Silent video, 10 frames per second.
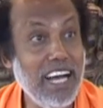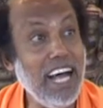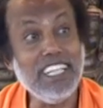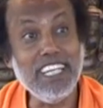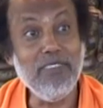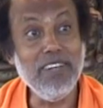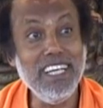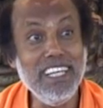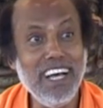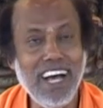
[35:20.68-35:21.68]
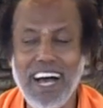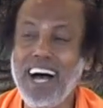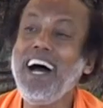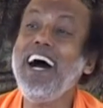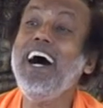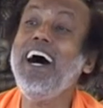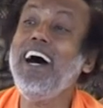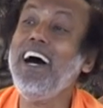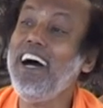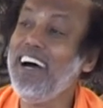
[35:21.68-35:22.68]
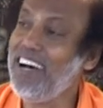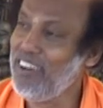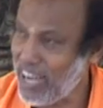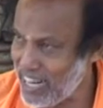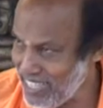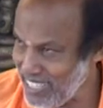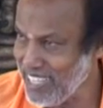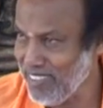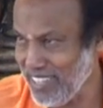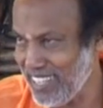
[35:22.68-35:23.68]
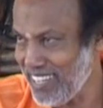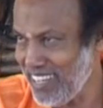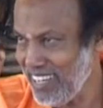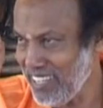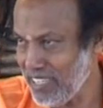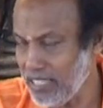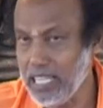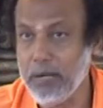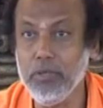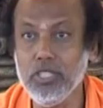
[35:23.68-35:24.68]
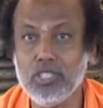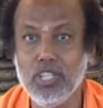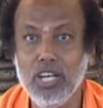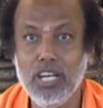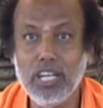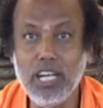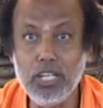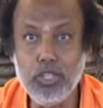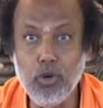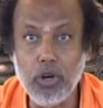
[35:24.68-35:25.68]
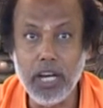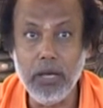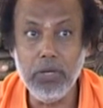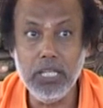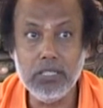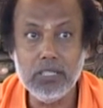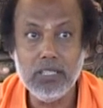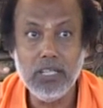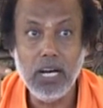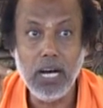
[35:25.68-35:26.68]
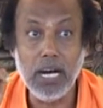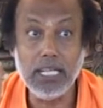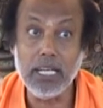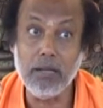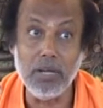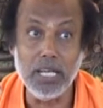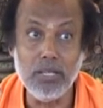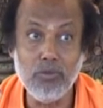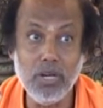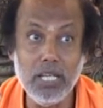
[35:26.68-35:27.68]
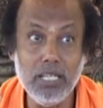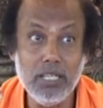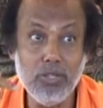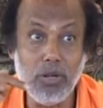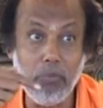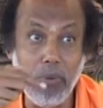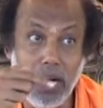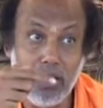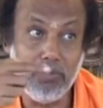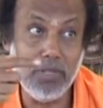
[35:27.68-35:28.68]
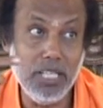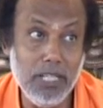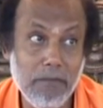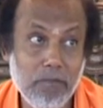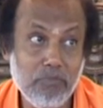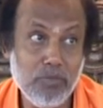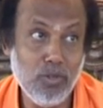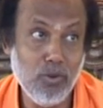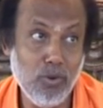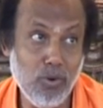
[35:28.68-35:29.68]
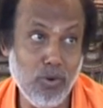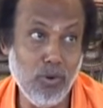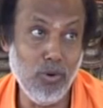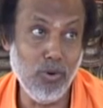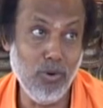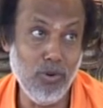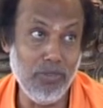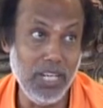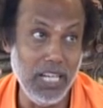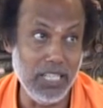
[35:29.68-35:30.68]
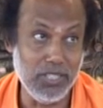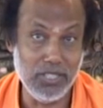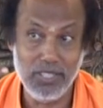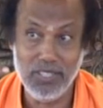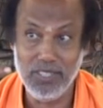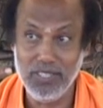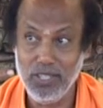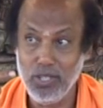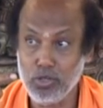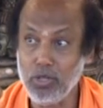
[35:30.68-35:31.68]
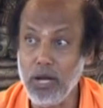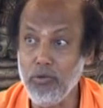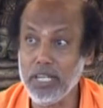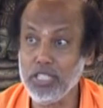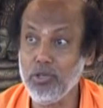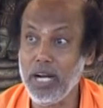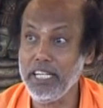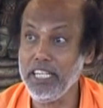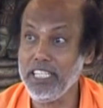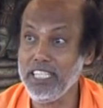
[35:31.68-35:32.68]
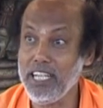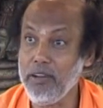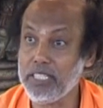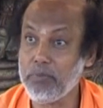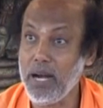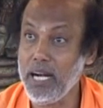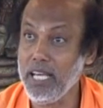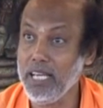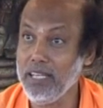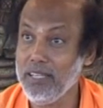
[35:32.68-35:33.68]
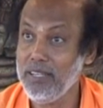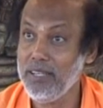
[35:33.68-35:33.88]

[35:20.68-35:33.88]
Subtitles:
Adiyannamalai? Adiyannamalai, that means now your name is Adiyannamalai. Why? You are part of the whole village. So now what is your identity now expanding?